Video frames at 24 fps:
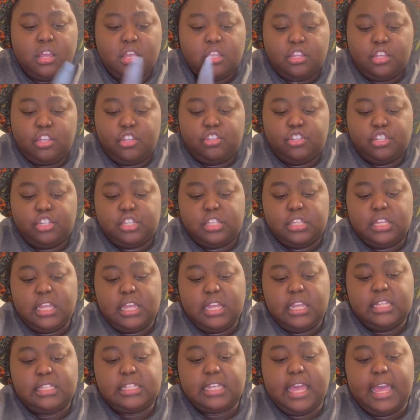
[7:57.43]
You just
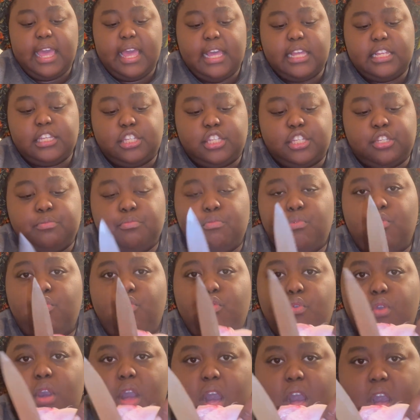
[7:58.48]
need a
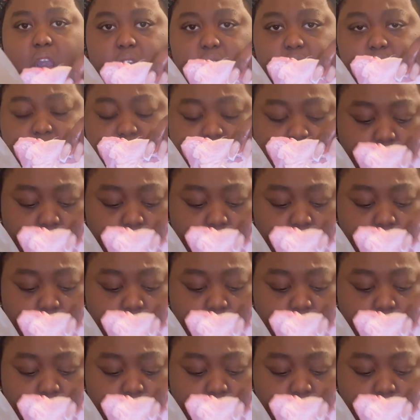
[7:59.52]
small cut,